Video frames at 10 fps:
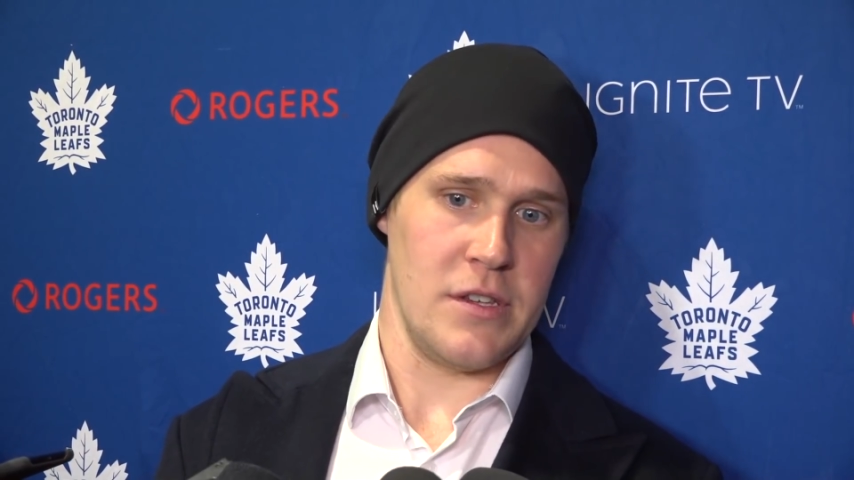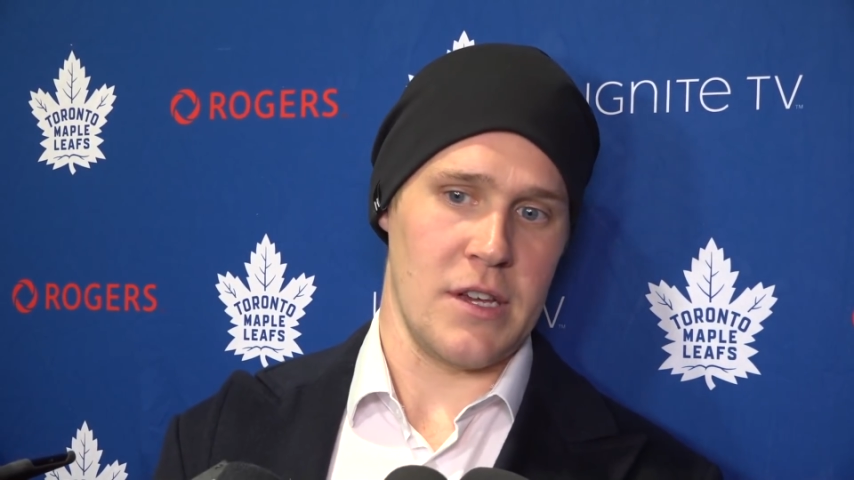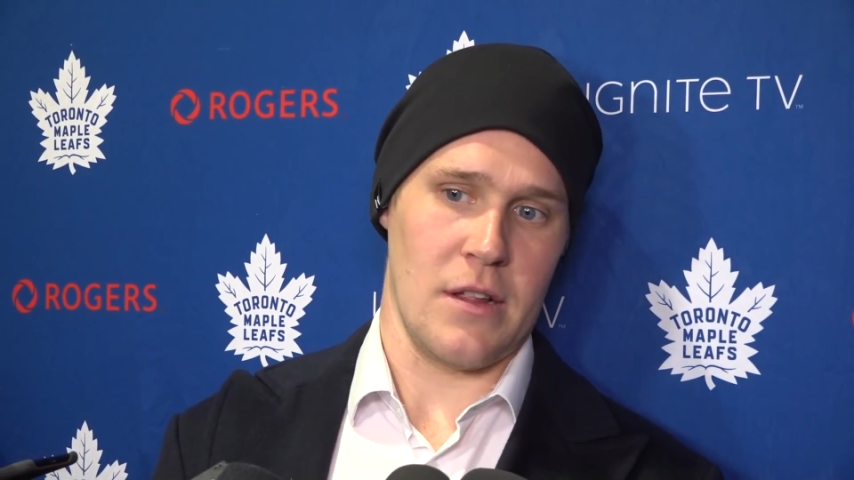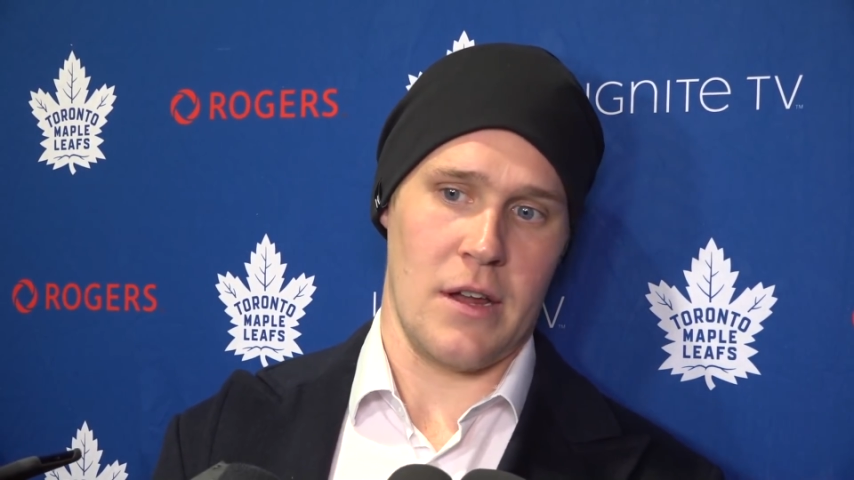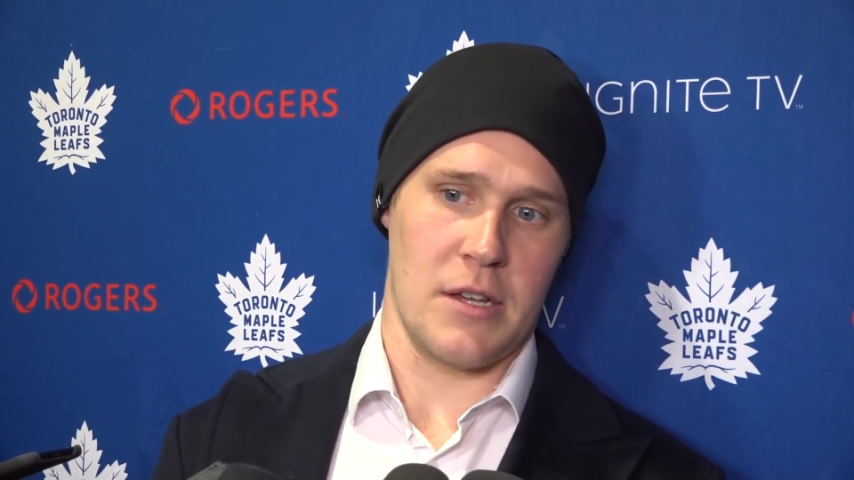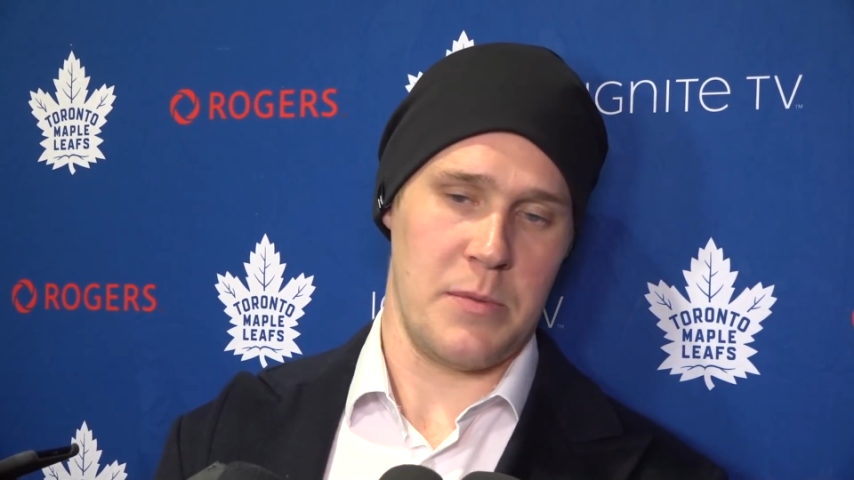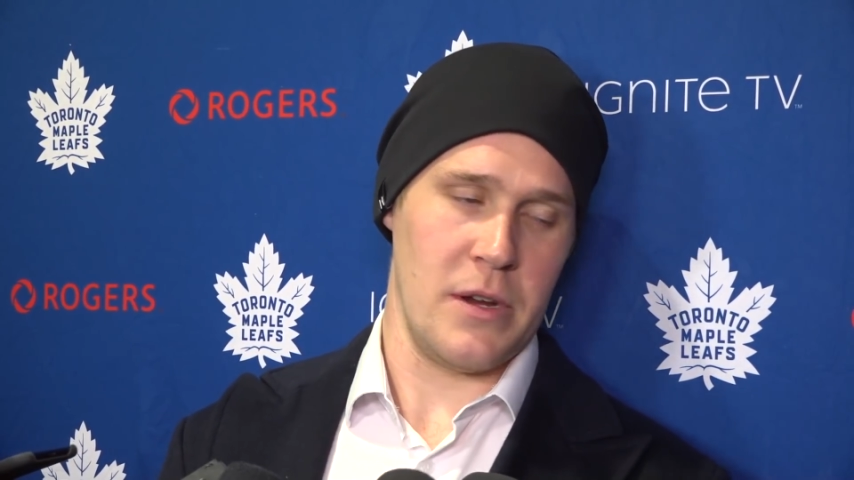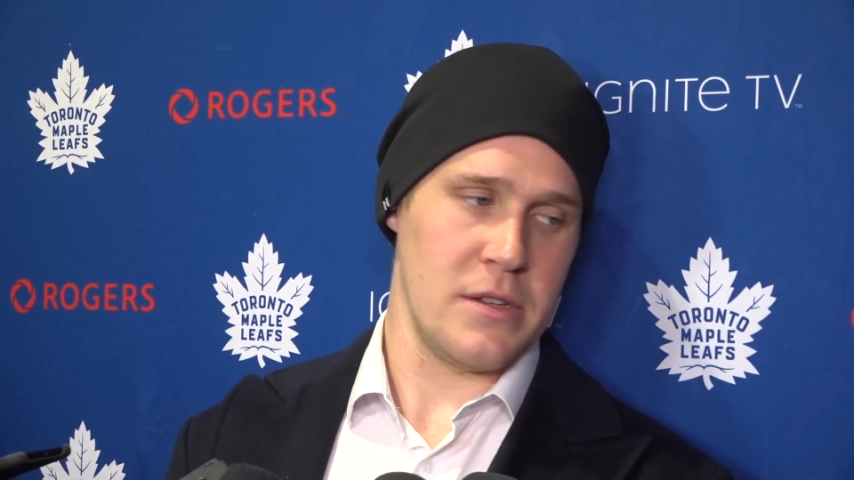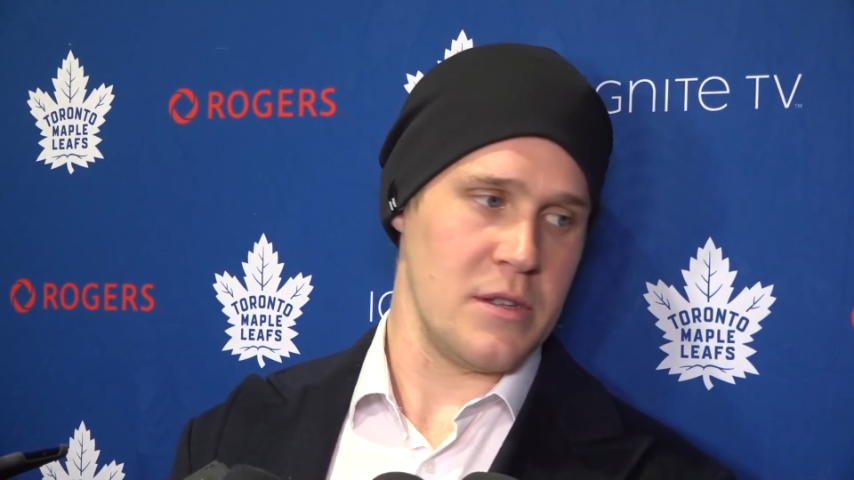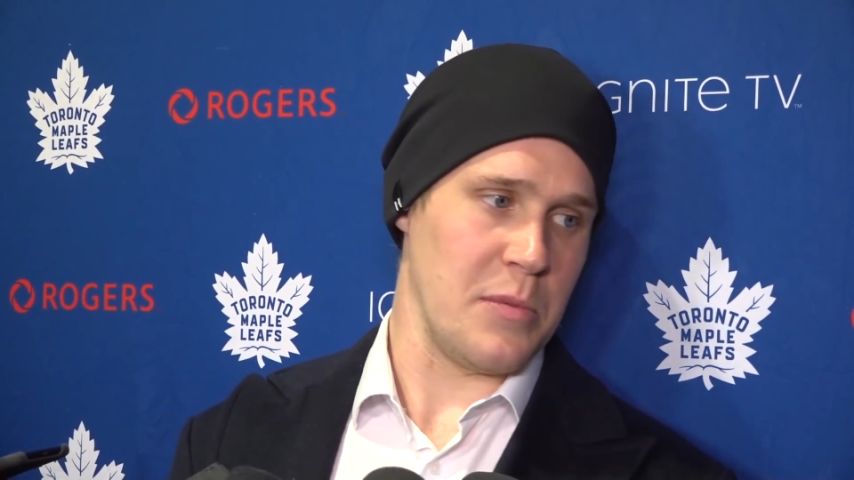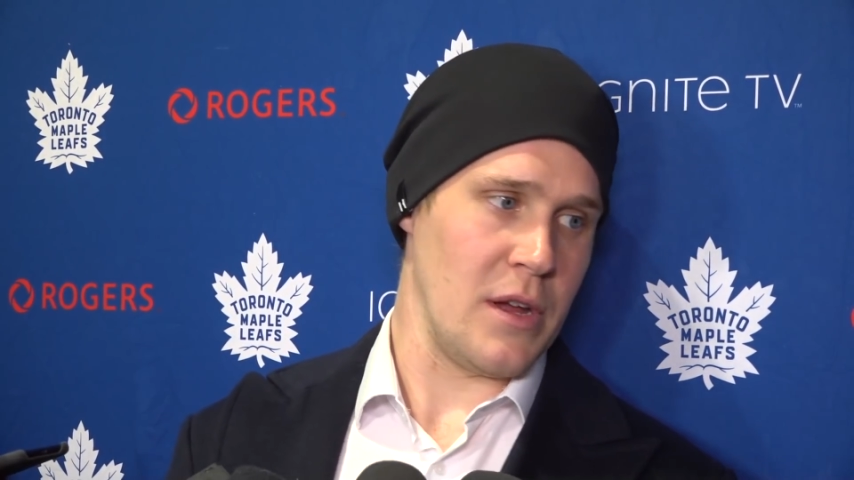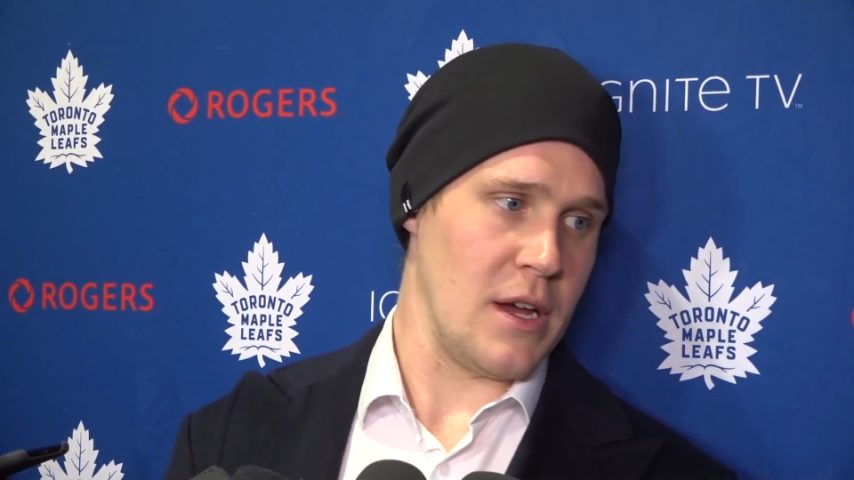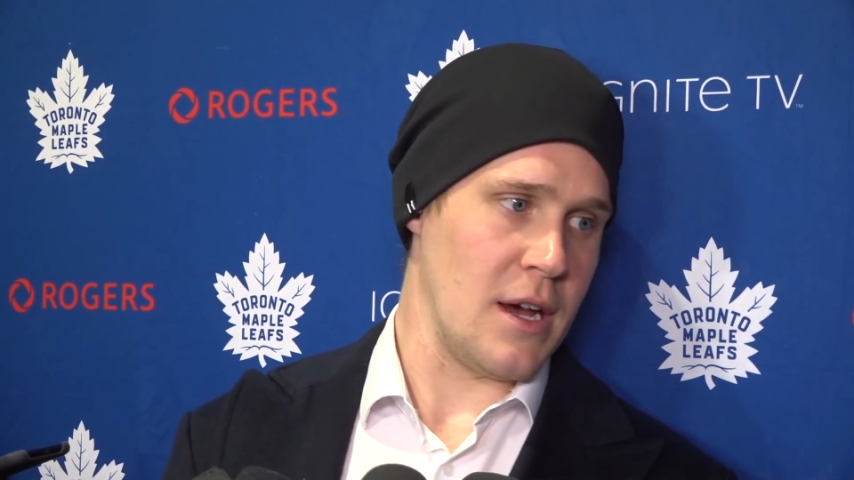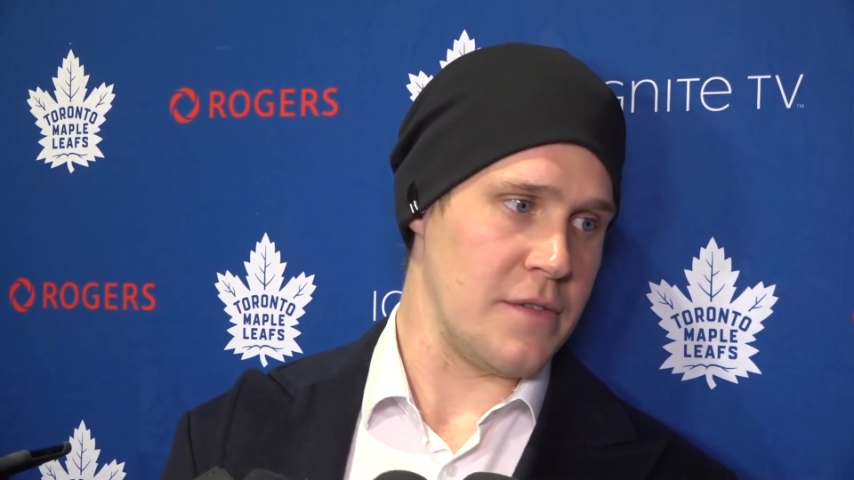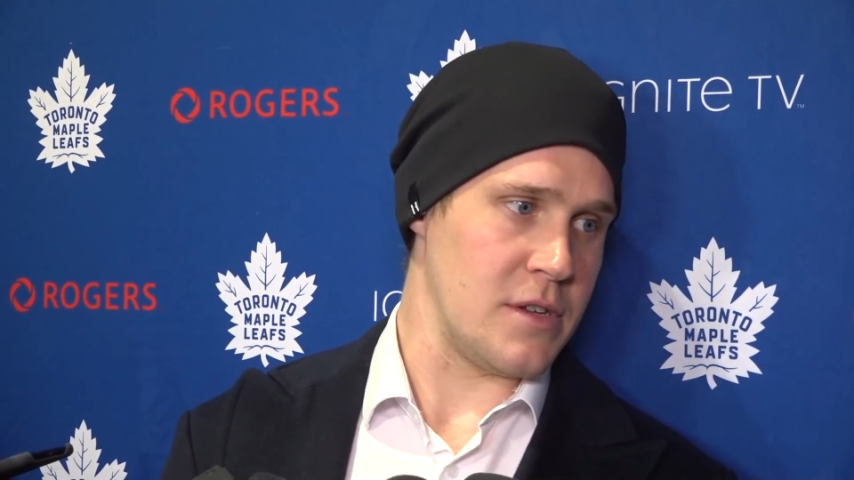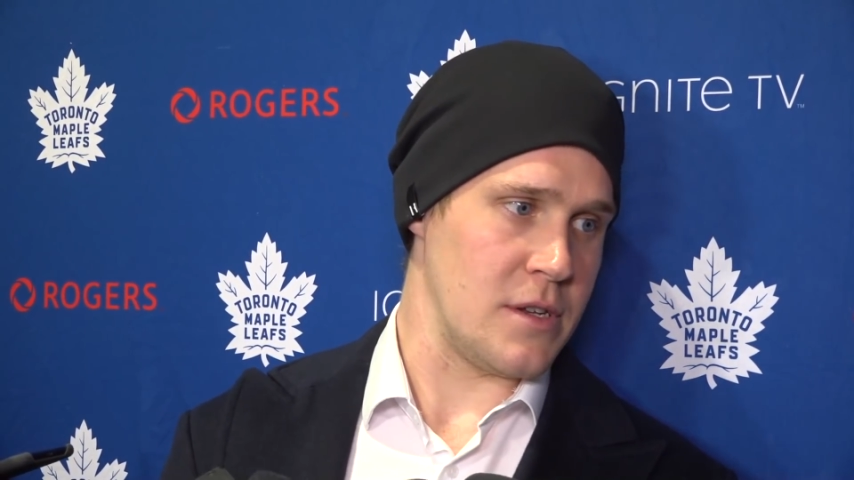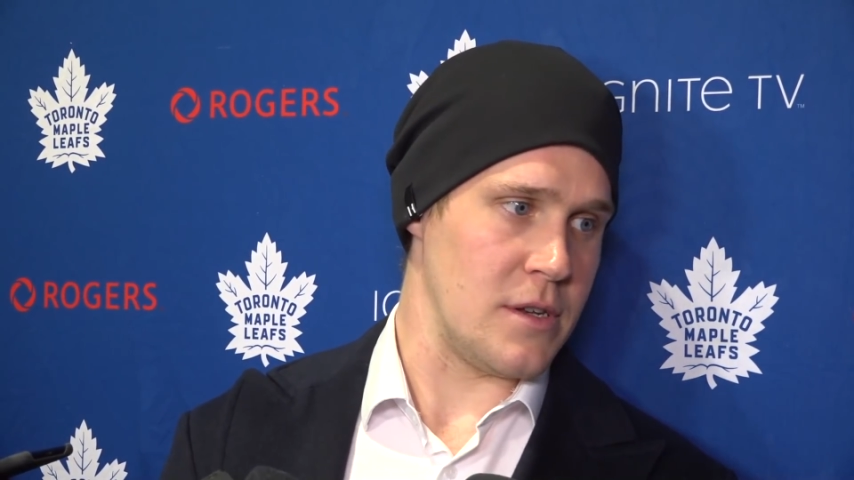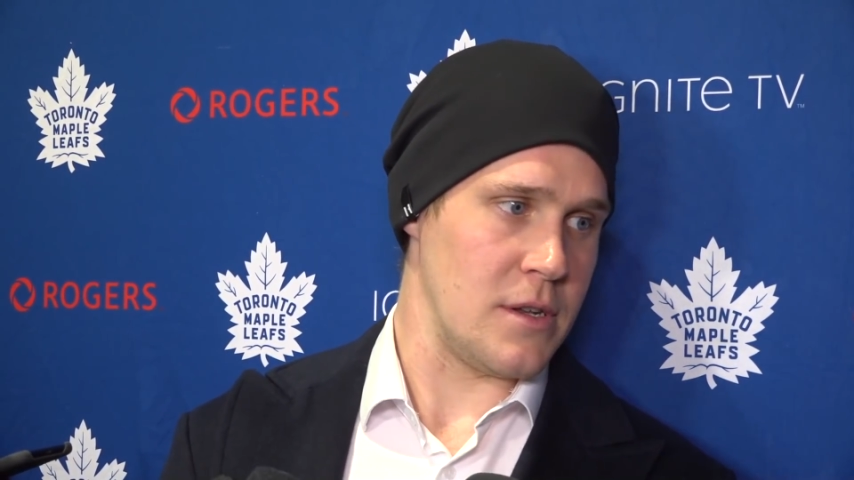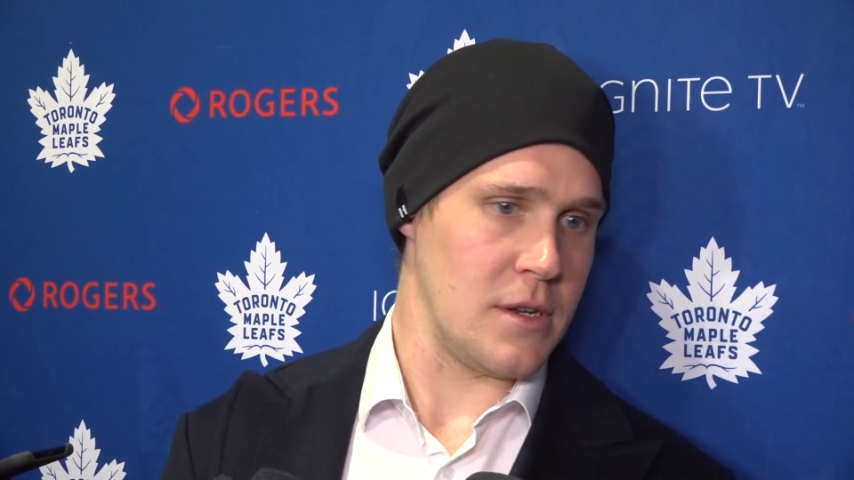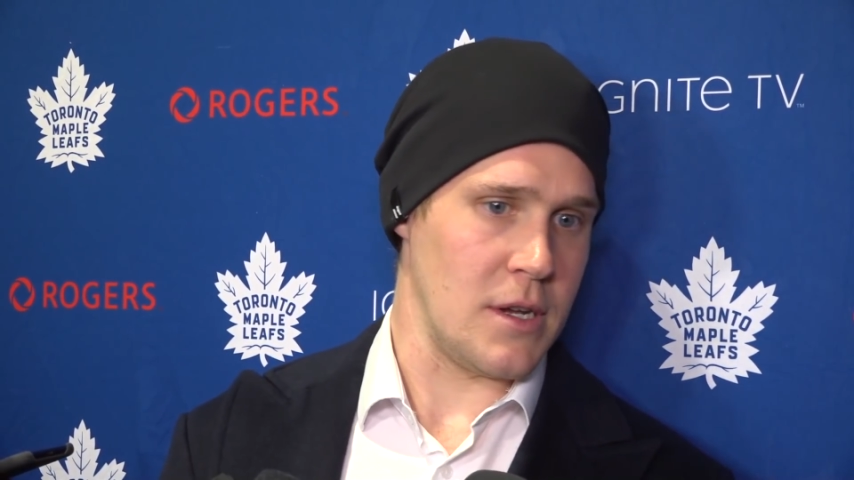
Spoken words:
he's got a lot of experience in the playoffs and